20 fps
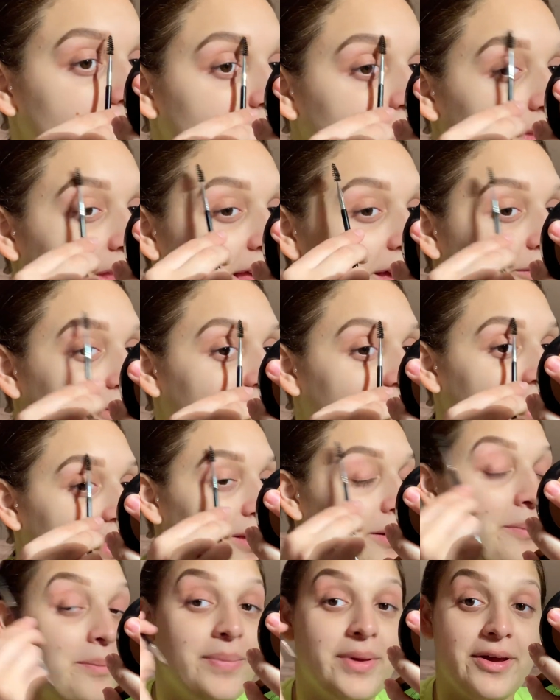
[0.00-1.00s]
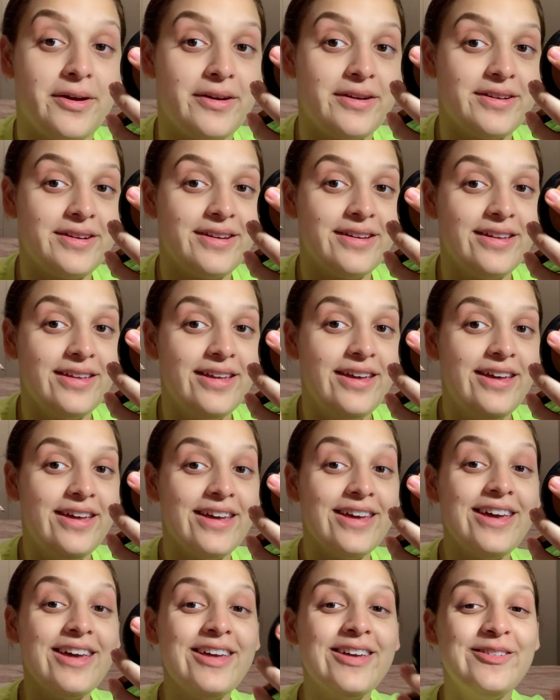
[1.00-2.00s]
like with beard
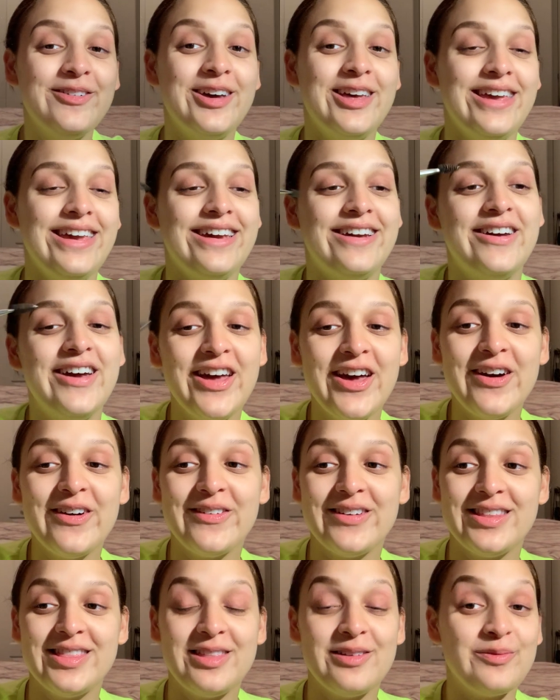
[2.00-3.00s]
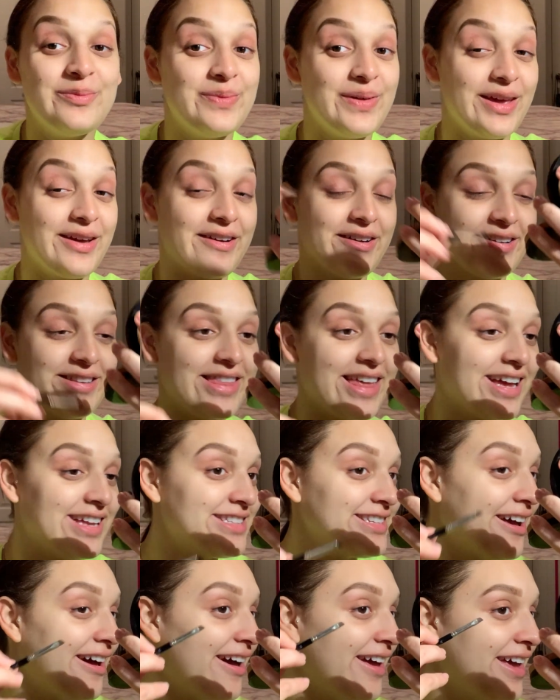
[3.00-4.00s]
with the beard like
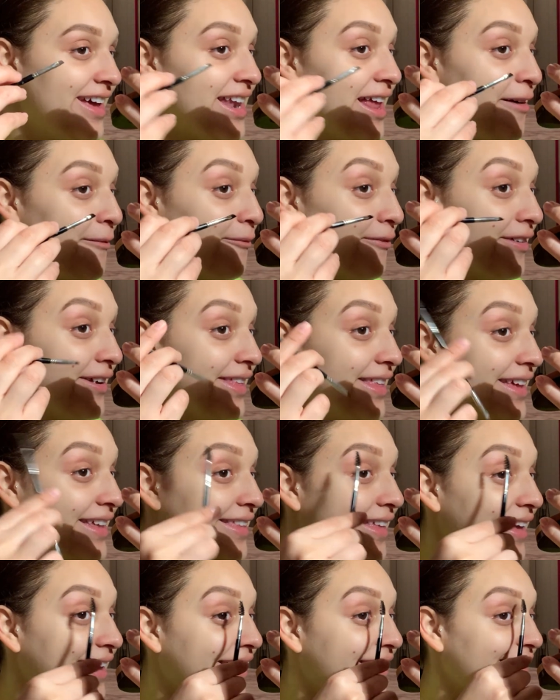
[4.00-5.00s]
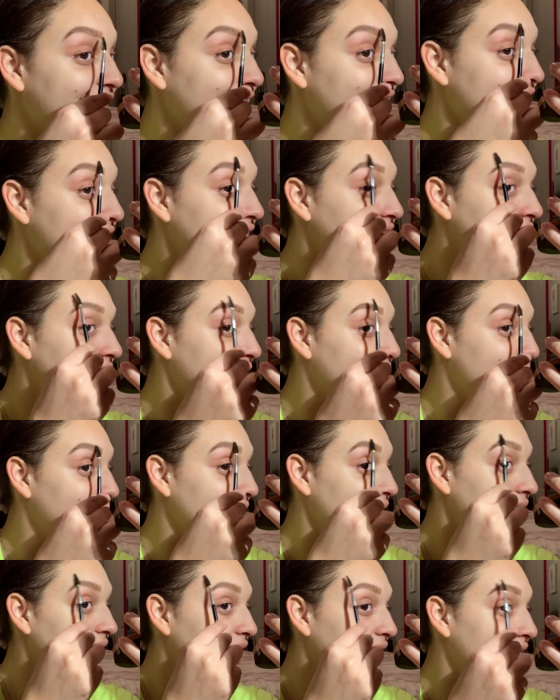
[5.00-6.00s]
dye, and I'm really like
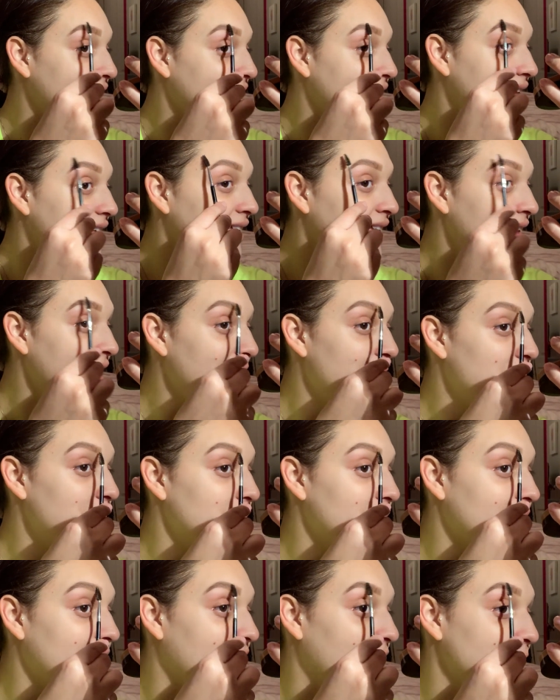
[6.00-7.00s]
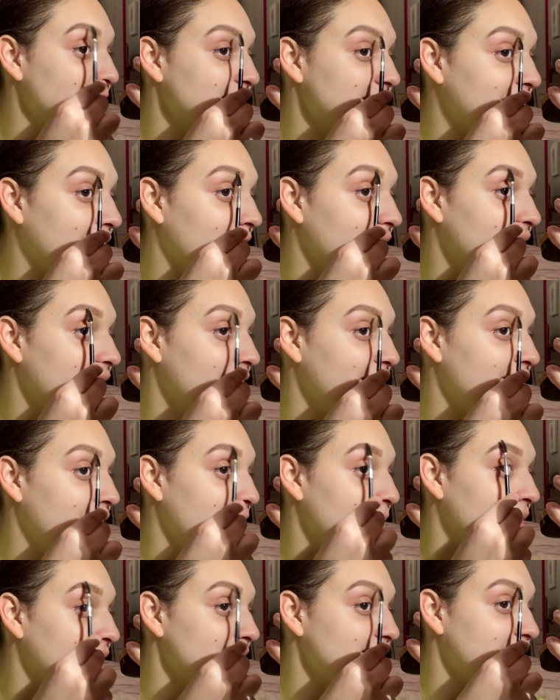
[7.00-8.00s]
debating it, but like I'm scared that if I
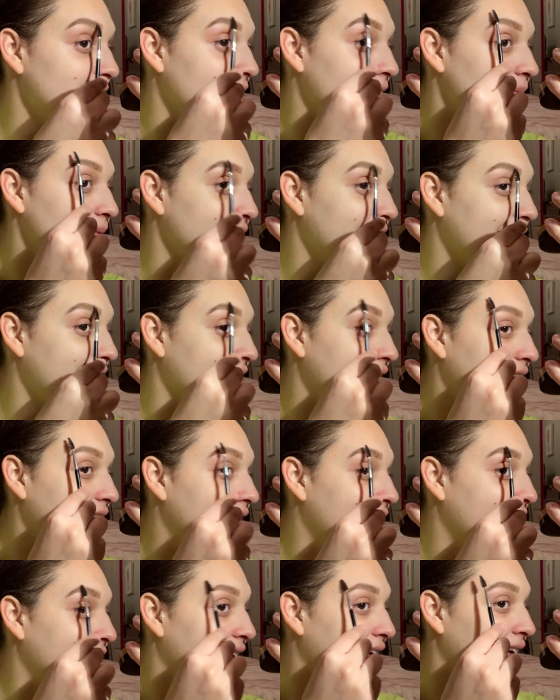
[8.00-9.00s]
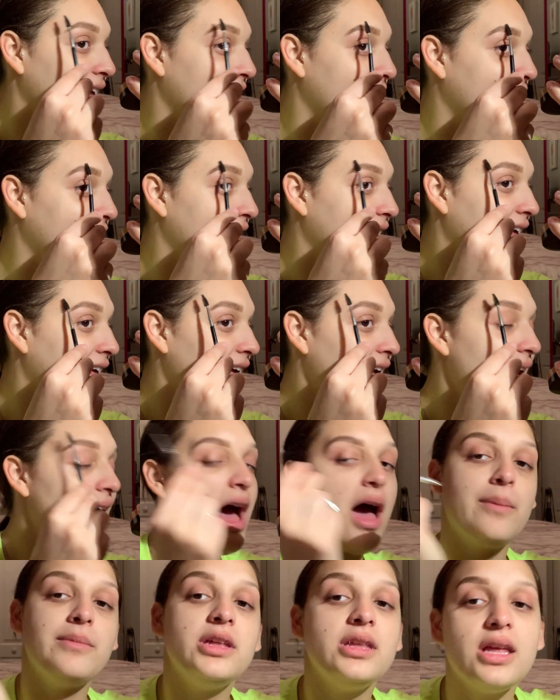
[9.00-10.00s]
mess it up, like
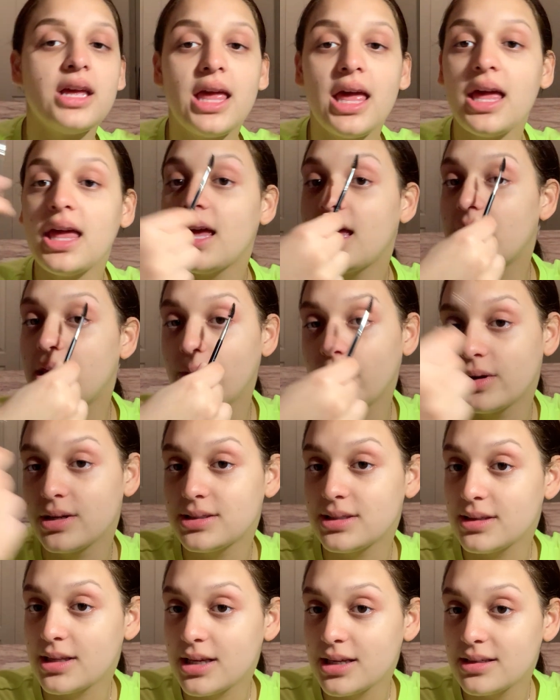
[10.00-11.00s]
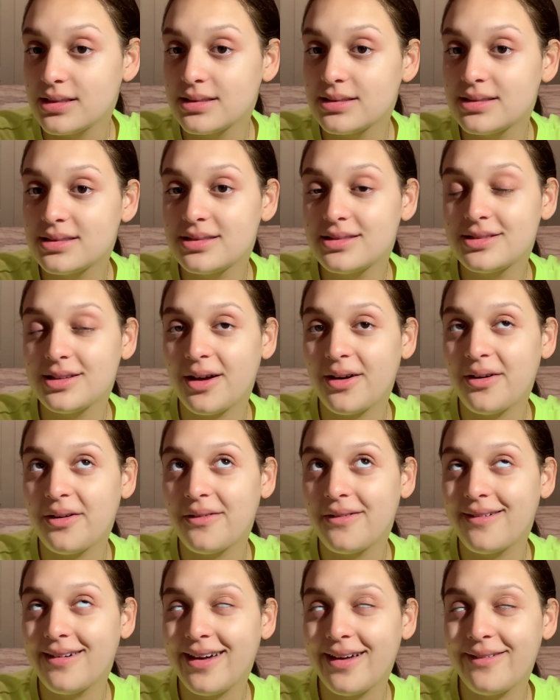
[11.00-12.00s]
I mean, it can't get any worse than this,
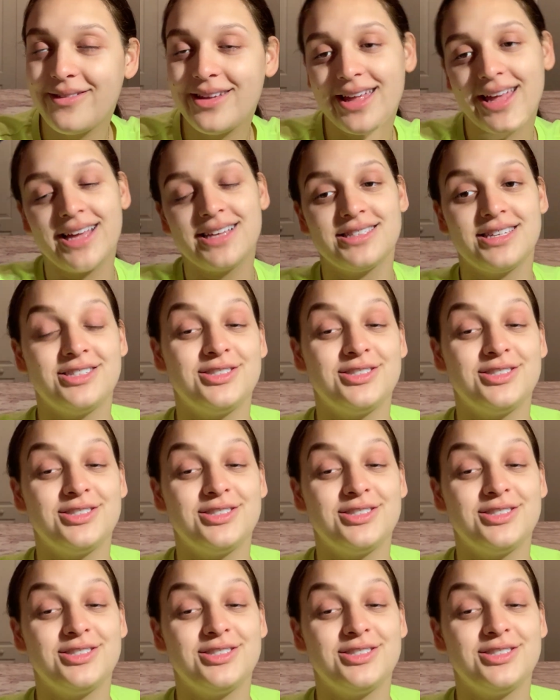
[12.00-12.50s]
so I mean, I guess I